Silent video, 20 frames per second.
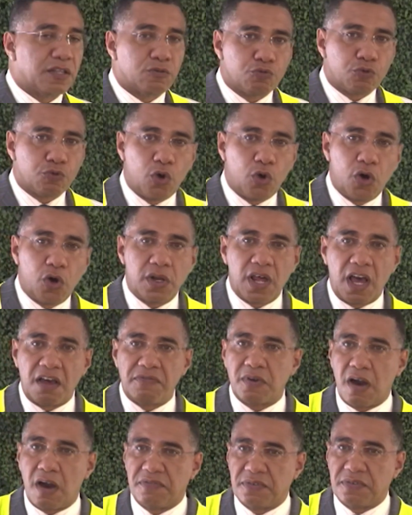The role
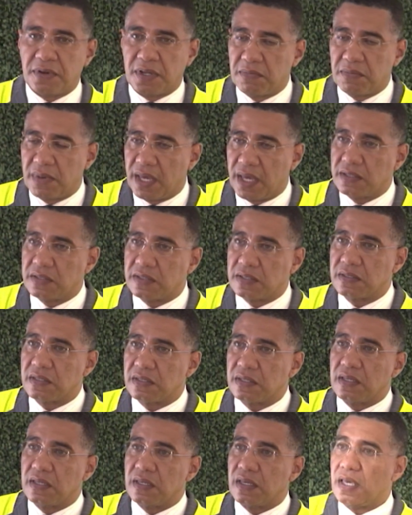of government
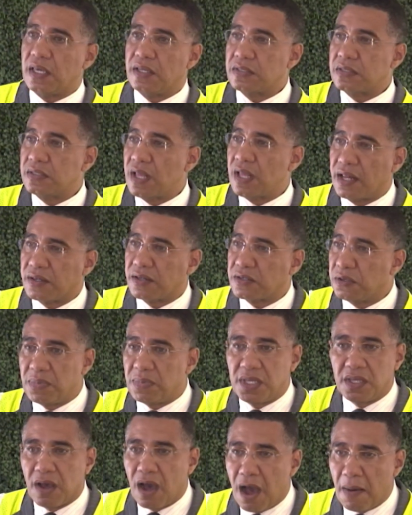is not to
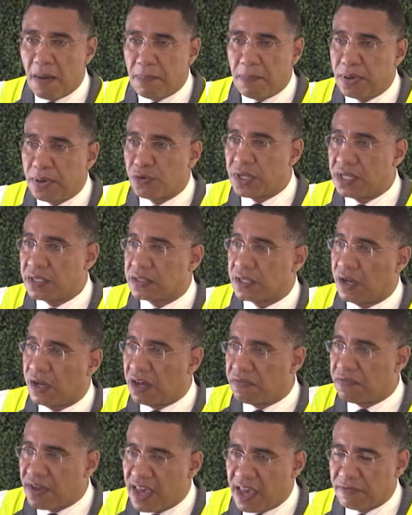be operator
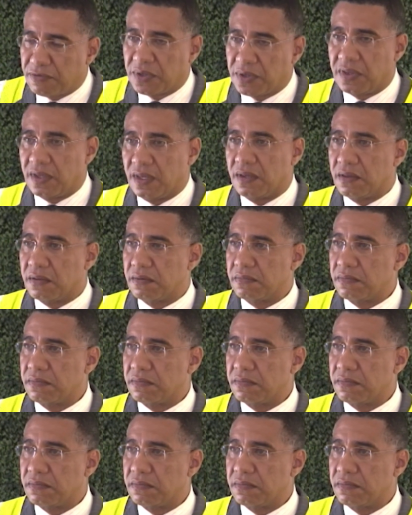of everything.